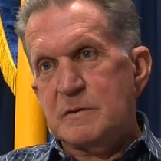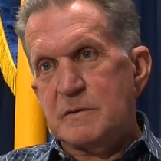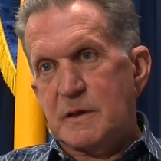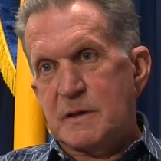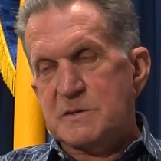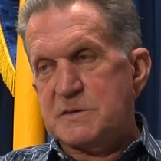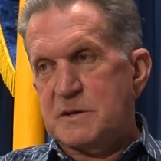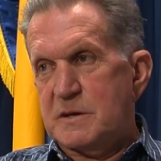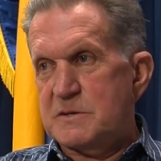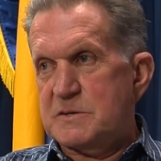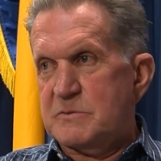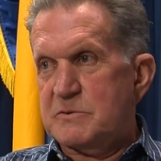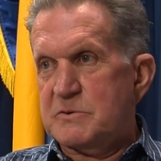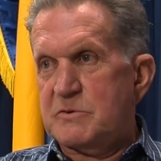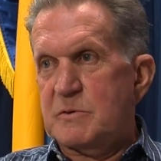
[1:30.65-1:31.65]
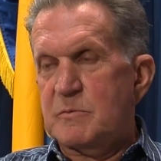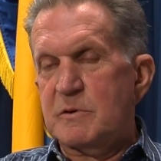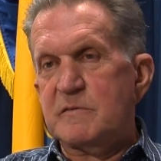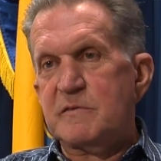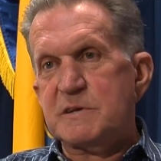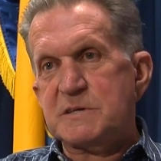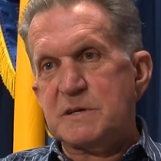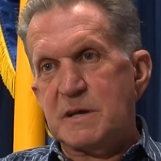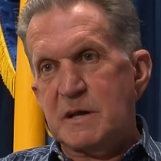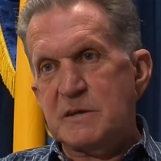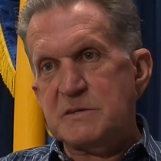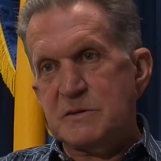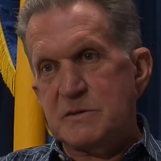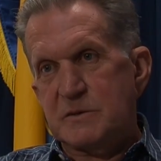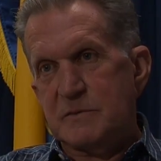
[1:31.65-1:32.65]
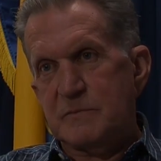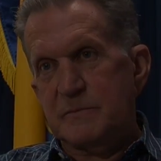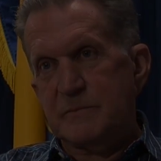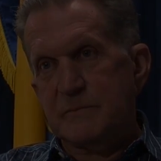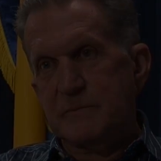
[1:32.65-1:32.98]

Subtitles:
In those days it was a criminal investigation team.